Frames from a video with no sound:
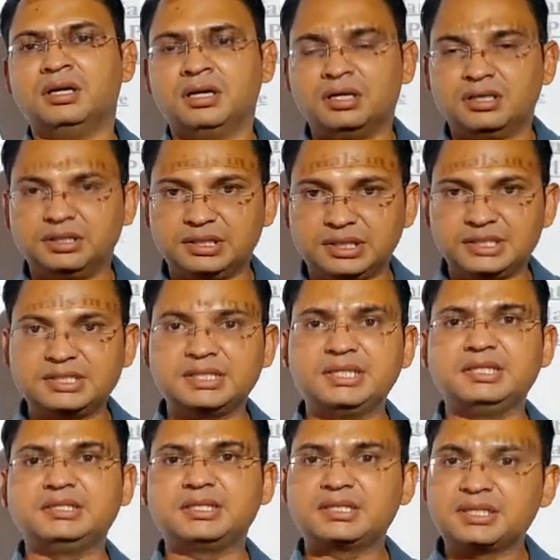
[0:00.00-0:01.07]
this
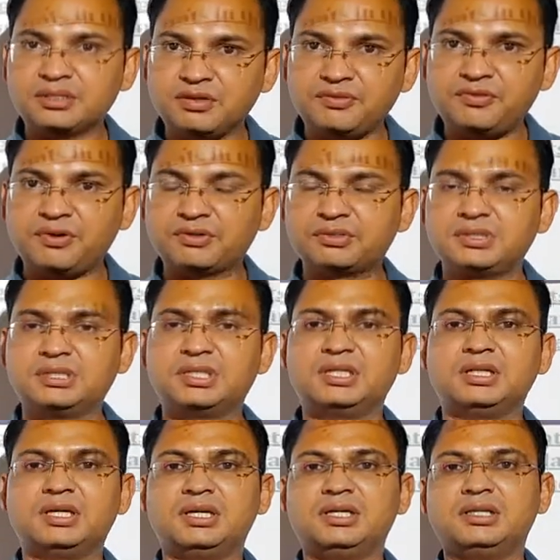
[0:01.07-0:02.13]
intaking of oxygen
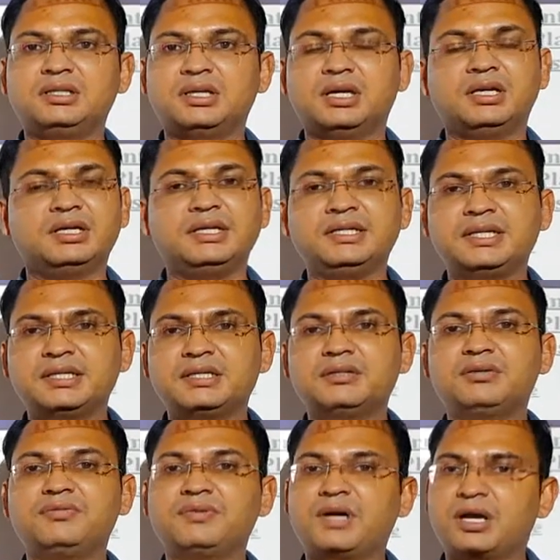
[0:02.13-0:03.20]
and intaking
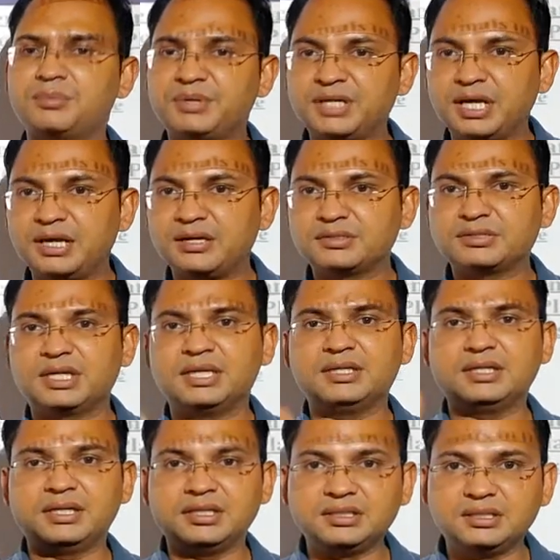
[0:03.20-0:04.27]
of carbon dioxide
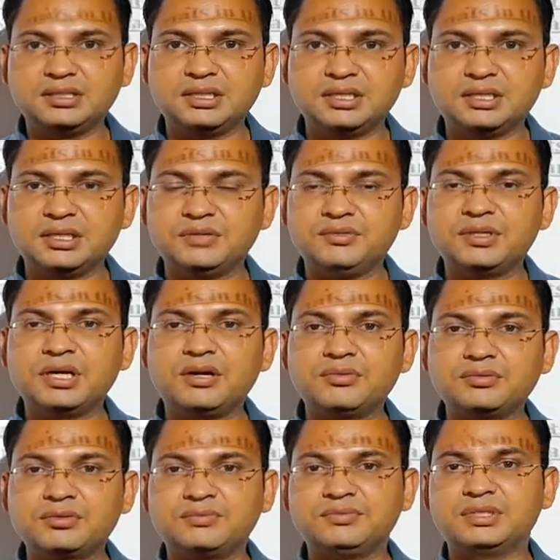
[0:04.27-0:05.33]
and giving out
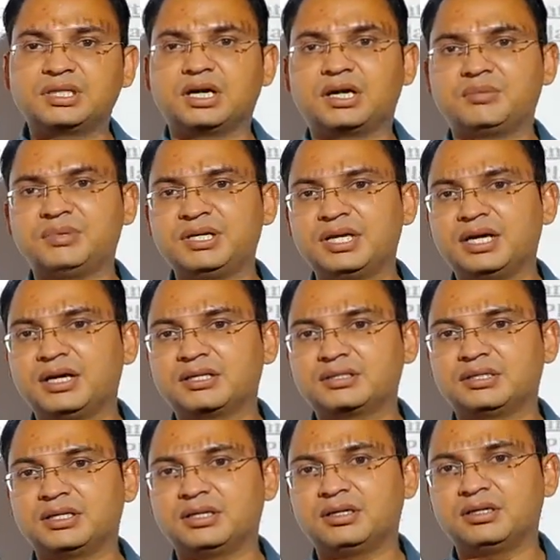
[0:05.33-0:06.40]
of the carbon
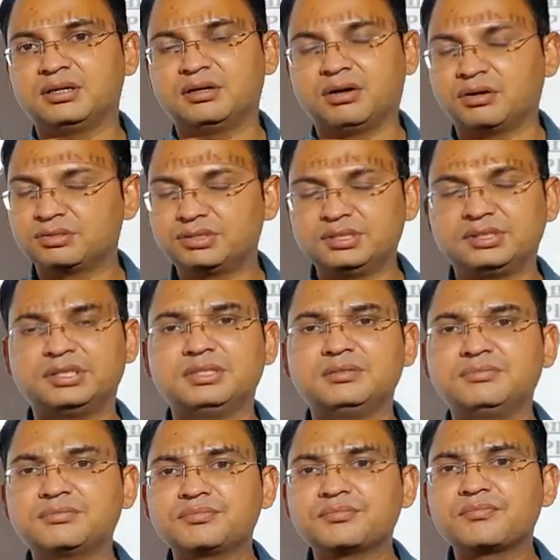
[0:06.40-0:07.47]
dioxide
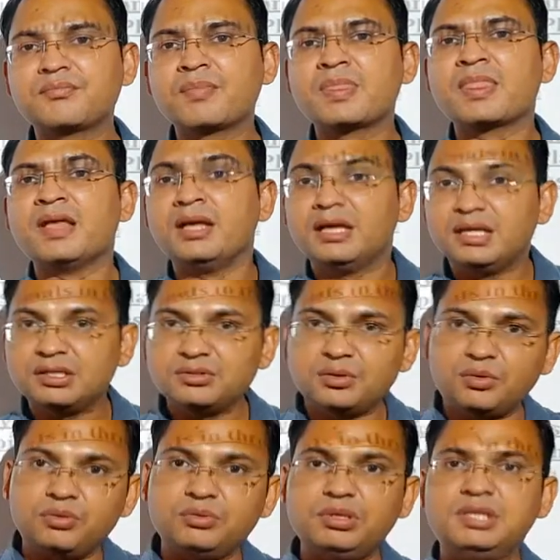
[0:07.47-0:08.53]
oxygen is
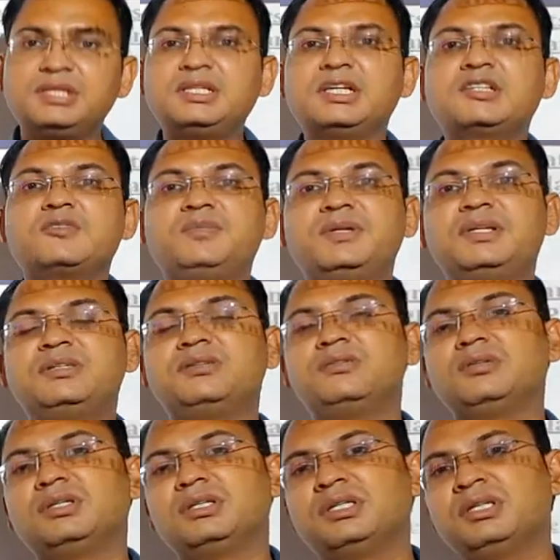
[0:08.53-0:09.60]
only takes place
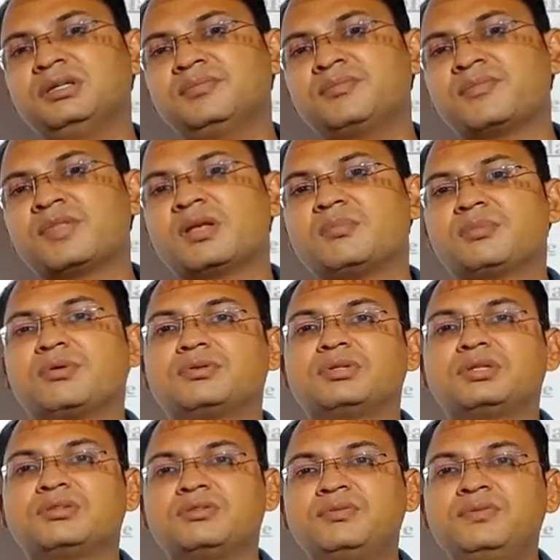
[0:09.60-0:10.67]
during the process
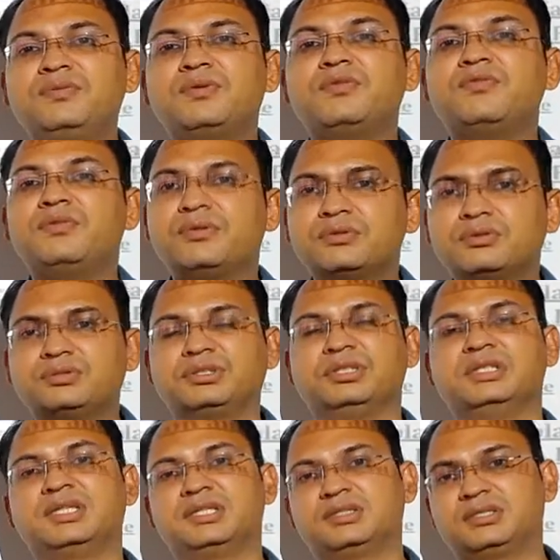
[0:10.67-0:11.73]
of
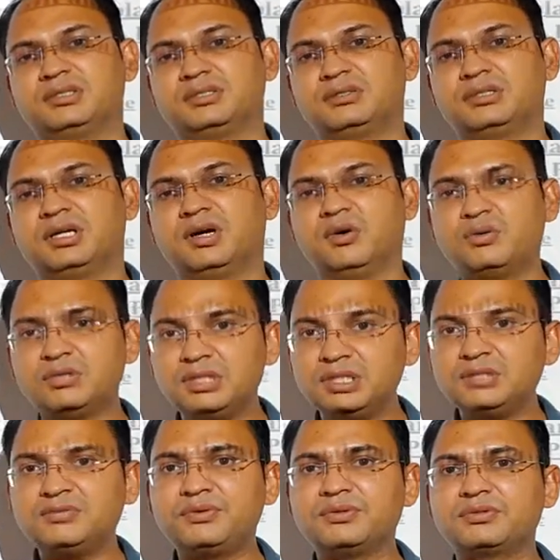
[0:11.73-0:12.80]
photosynthesis. Only in
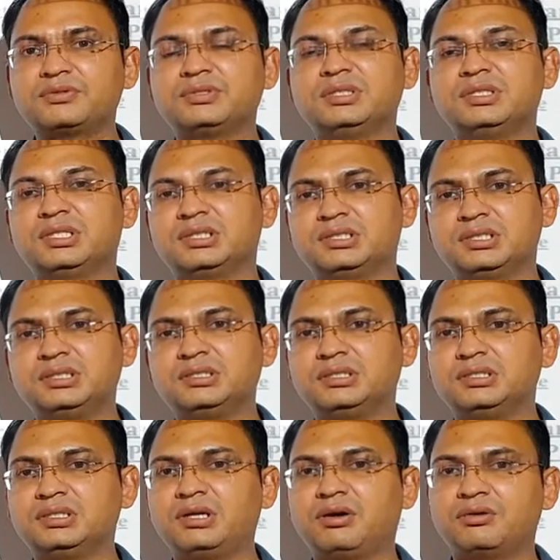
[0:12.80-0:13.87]
photosynthesis
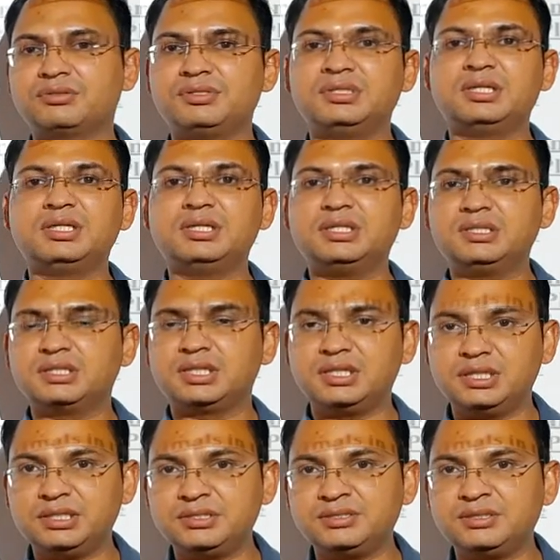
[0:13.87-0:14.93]
the oxygen is released